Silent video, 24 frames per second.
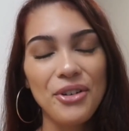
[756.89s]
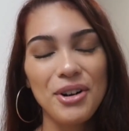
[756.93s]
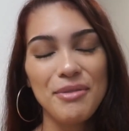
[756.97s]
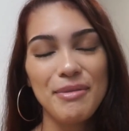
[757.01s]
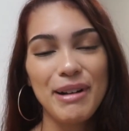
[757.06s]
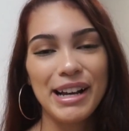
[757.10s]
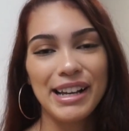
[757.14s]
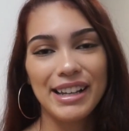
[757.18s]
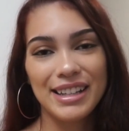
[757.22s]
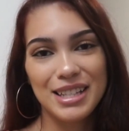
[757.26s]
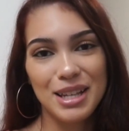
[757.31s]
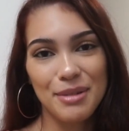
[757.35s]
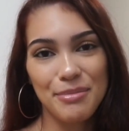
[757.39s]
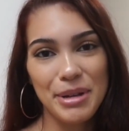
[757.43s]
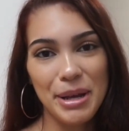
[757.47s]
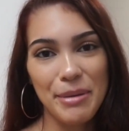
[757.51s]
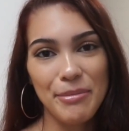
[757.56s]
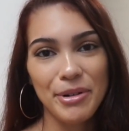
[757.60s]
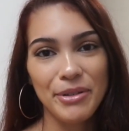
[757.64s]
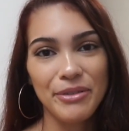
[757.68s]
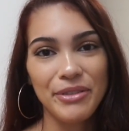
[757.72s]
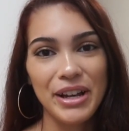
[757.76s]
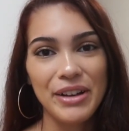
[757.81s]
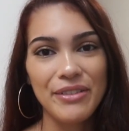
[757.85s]
for my
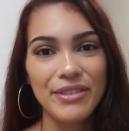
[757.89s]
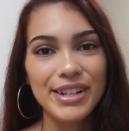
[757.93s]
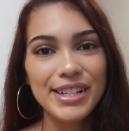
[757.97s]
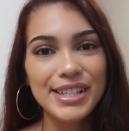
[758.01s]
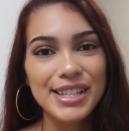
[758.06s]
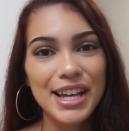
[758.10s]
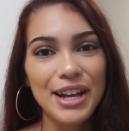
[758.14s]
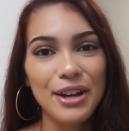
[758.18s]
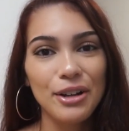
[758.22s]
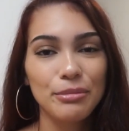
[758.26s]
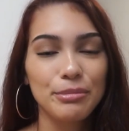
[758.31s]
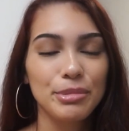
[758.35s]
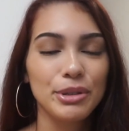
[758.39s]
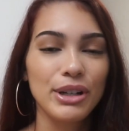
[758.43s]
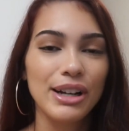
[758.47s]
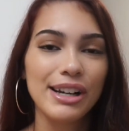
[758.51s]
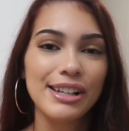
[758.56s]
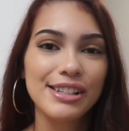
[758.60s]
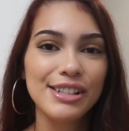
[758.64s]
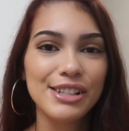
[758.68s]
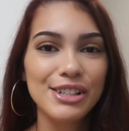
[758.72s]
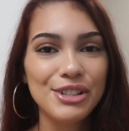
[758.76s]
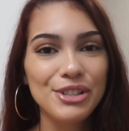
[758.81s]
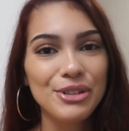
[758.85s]
September favorites. I hope you
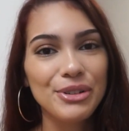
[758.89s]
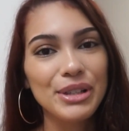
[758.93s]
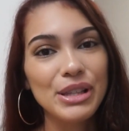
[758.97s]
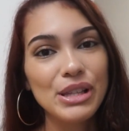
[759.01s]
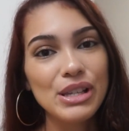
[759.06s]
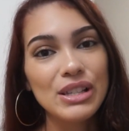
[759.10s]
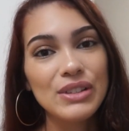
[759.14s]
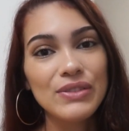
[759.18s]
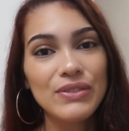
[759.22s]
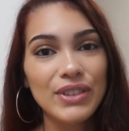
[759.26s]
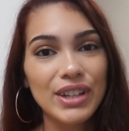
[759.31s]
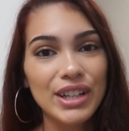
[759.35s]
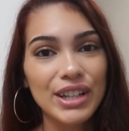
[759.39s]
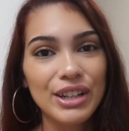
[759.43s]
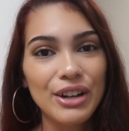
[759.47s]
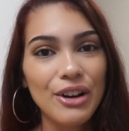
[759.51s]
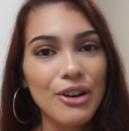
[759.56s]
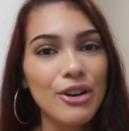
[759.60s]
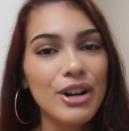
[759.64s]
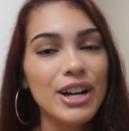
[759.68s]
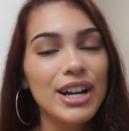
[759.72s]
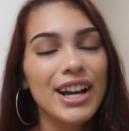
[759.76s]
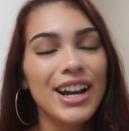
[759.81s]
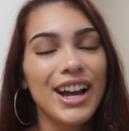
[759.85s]
guys enjoyed this
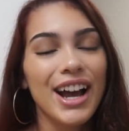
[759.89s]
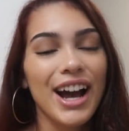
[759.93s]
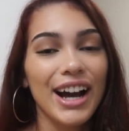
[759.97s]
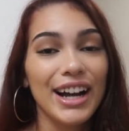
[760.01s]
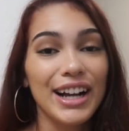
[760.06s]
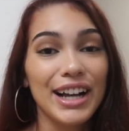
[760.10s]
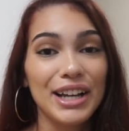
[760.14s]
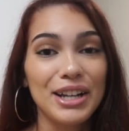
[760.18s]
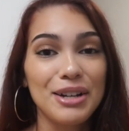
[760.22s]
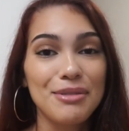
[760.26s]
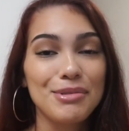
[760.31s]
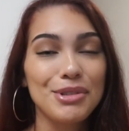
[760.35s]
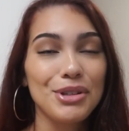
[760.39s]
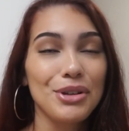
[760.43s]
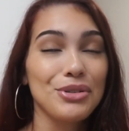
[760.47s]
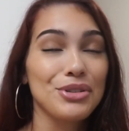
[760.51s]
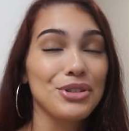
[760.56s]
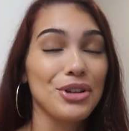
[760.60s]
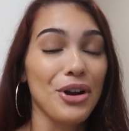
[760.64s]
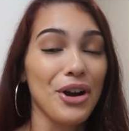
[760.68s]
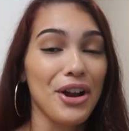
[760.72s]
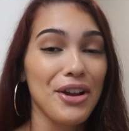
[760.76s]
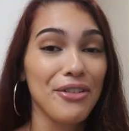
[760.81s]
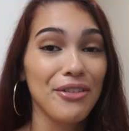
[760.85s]
video. Again, I'm so
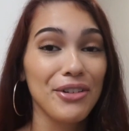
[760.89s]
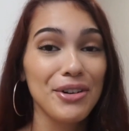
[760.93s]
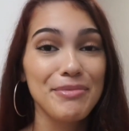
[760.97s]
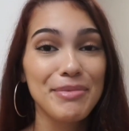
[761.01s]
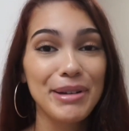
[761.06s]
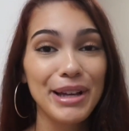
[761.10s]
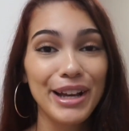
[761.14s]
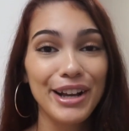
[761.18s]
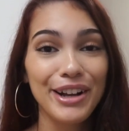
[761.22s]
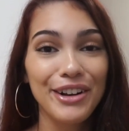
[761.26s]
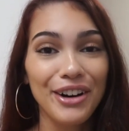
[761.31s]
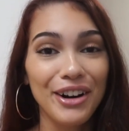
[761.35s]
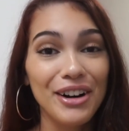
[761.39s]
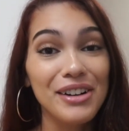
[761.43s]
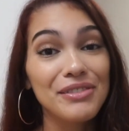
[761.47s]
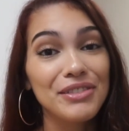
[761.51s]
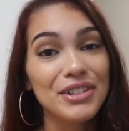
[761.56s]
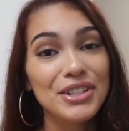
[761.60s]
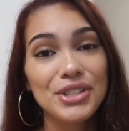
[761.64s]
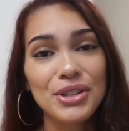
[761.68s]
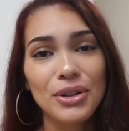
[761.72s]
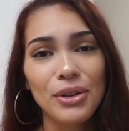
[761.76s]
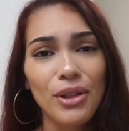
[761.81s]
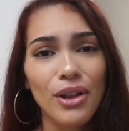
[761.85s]
sorry for being gone
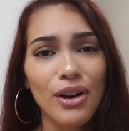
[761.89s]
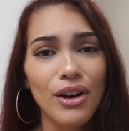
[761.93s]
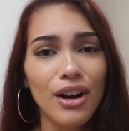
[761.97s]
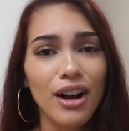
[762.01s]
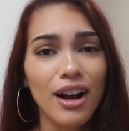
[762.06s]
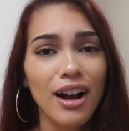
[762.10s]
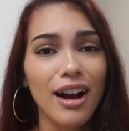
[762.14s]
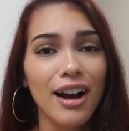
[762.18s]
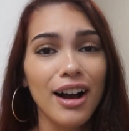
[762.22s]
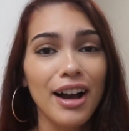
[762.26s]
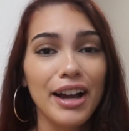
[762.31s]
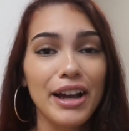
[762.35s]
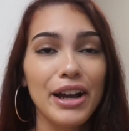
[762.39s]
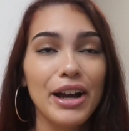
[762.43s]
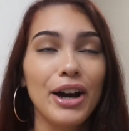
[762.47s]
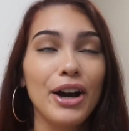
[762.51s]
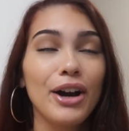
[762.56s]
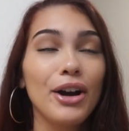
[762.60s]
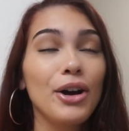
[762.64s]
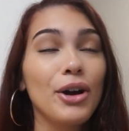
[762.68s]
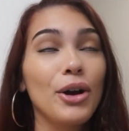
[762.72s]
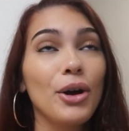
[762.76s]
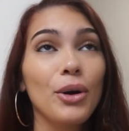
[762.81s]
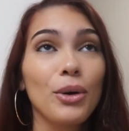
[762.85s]
for so long. I
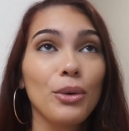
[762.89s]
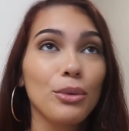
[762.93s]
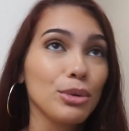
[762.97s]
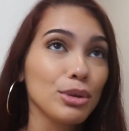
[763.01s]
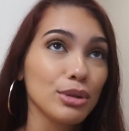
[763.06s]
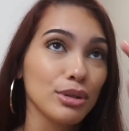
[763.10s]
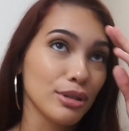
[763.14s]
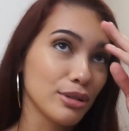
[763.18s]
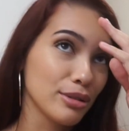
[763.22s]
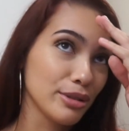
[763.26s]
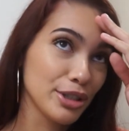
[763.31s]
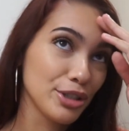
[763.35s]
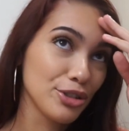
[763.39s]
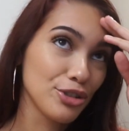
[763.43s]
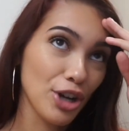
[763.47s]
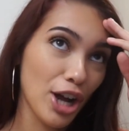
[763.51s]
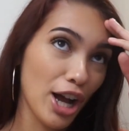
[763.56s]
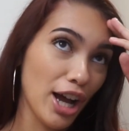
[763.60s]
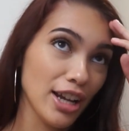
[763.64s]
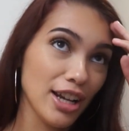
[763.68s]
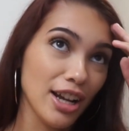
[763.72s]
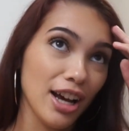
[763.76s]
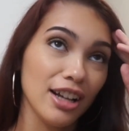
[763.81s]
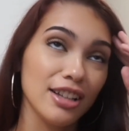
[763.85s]
will literally
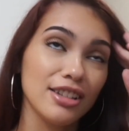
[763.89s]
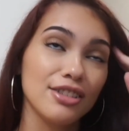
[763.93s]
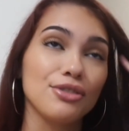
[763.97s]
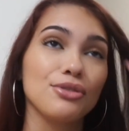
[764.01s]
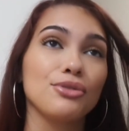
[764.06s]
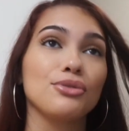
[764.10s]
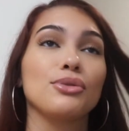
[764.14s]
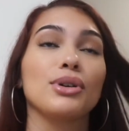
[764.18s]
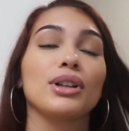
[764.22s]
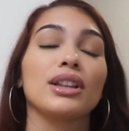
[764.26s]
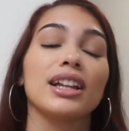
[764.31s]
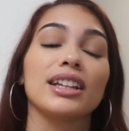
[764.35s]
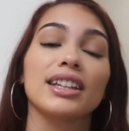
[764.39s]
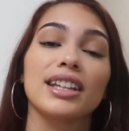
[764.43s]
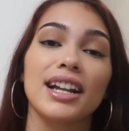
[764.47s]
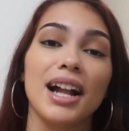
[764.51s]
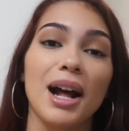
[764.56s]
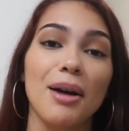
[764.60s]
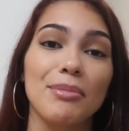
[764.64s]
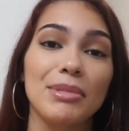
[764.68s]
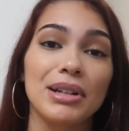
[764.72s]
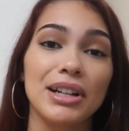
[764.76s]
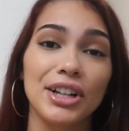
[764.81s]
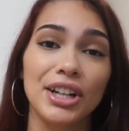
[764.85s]
try not to let that
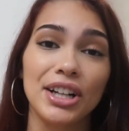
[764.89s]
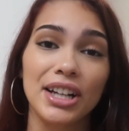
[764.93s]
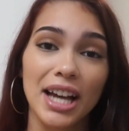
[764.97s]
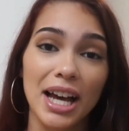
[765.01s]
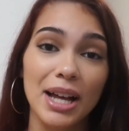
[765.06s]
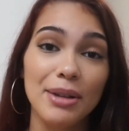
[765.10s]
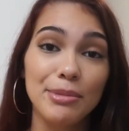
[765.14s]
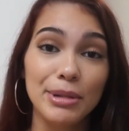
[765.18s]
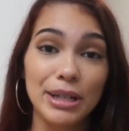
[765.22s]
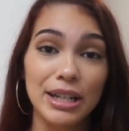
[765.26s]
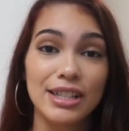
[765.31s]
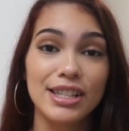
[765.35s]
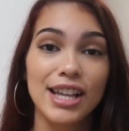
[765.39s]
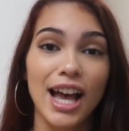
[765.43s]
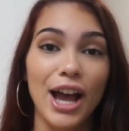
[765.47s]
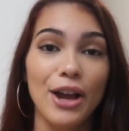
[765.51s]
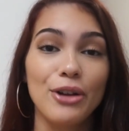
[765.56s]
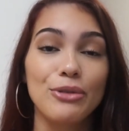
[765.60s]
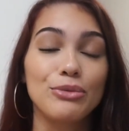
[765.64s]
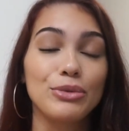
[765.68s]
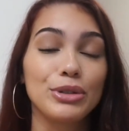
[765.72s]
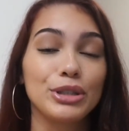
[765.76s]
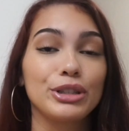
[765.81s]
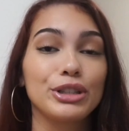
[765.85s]
happen again because I
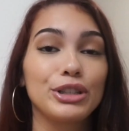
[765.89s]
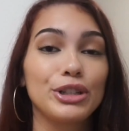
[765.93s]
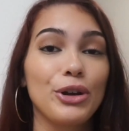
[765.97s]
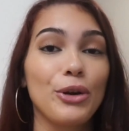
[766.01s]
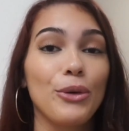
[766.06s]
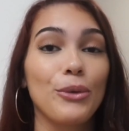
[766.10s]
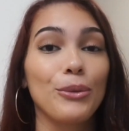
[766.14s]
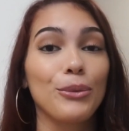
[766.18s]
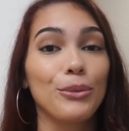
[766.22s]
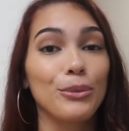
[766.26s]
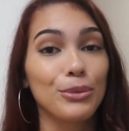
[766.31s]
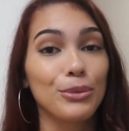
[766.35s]
really